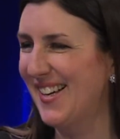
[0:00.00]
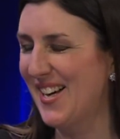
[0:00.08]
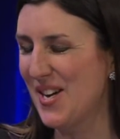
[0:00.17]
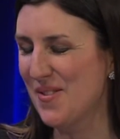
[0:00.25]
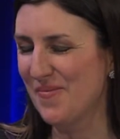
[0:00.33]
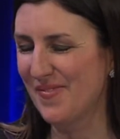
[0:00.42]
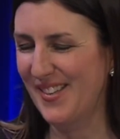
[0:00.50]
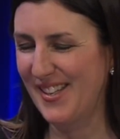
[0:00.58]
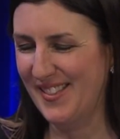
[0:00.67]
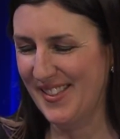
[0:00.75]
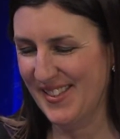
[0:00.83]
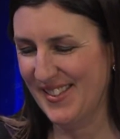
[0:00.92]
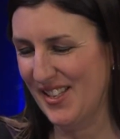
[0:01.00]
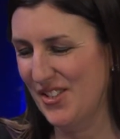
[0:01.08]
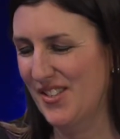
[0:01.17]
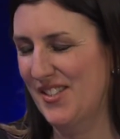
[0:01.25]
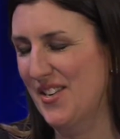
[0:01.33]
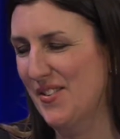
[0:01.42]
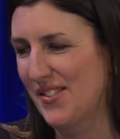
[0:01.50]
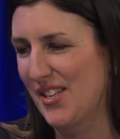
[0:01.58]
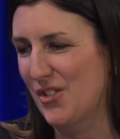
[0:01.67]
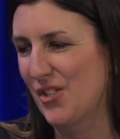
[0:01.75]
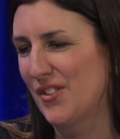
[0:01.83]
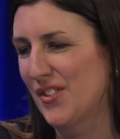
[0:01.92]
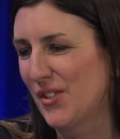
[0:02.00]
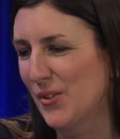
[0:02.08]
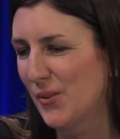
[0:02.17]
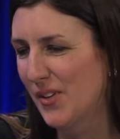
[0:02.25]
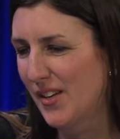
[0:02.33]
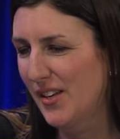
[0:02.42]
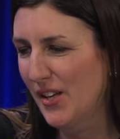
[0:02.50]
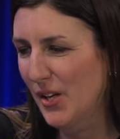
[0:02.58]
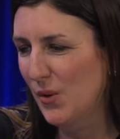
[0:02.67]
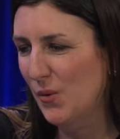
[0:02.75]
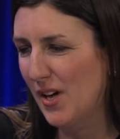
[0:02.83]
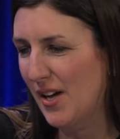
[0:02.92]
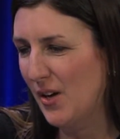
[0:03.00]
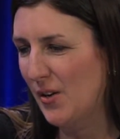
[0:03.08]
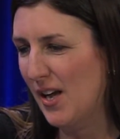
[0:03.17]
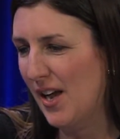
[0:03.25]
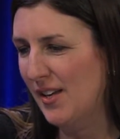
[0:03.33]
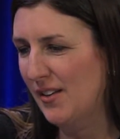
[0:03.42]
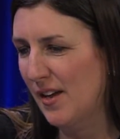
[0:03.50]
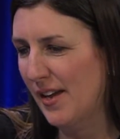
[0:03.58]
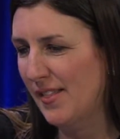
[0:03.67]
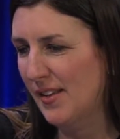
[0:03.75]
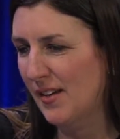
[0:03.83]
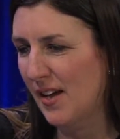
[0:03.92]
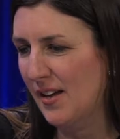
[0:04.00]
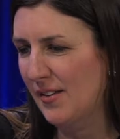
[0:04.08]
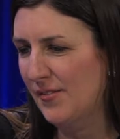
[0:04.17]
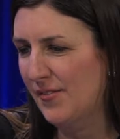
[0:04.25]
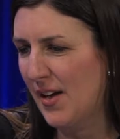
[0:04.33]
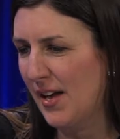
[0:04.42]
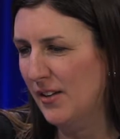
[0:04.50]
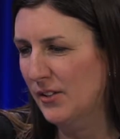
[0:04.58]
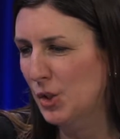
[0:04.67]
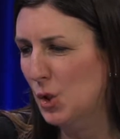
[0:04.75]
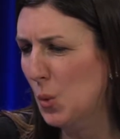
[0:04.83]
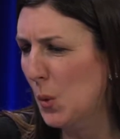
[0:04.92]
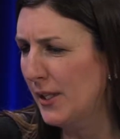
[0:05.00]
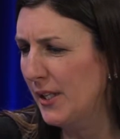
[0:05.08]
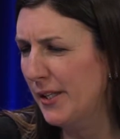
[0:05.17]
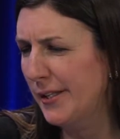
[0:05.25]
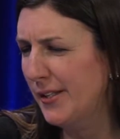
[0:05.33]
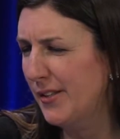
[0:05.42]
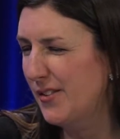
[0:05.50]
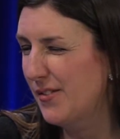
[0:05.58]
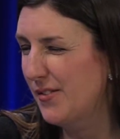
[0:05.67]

um, in this legislative session. So uh, I, I think I filed 20,